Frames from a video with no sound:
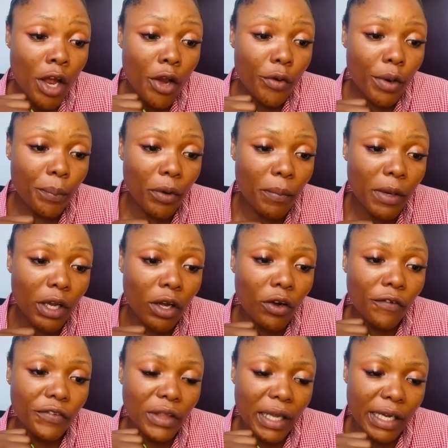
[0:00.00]
Republic
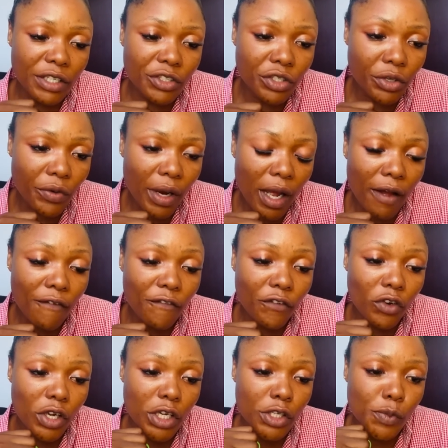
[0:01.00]
of Nigeria,
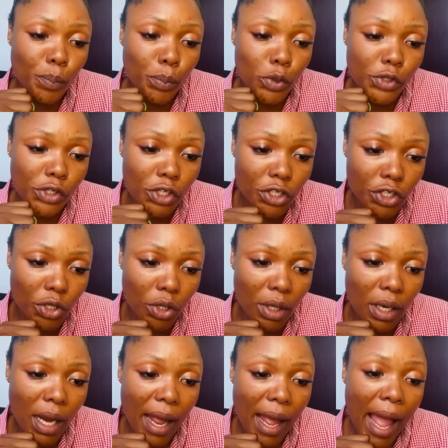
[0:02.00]
for his position